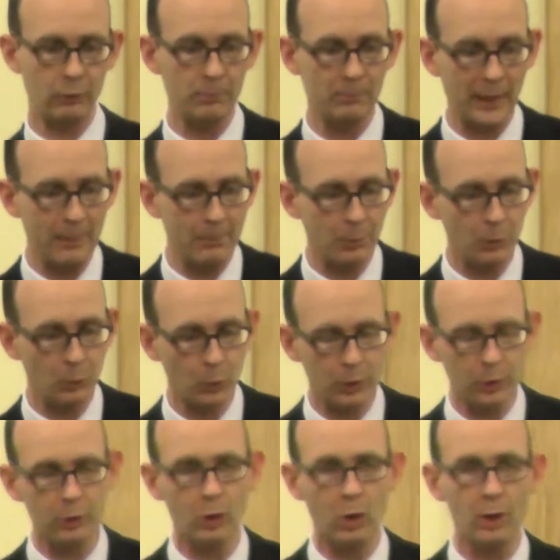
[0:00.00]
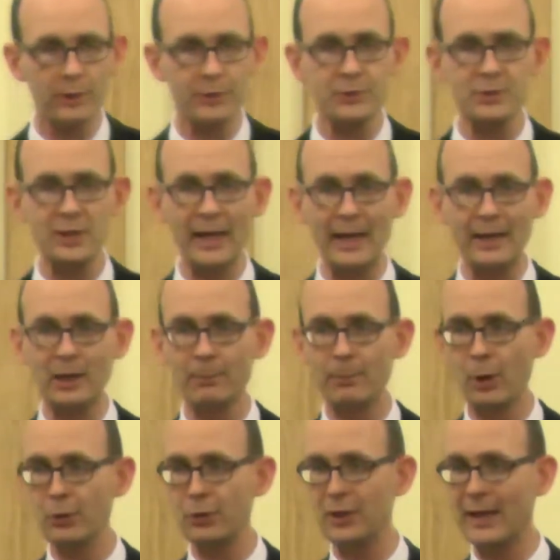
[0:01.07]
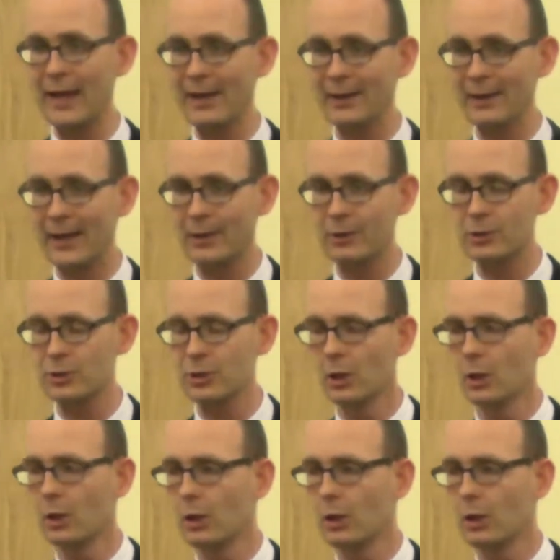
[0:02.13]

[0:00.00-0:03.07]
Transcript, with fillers: Remember what God had said about the Canaanites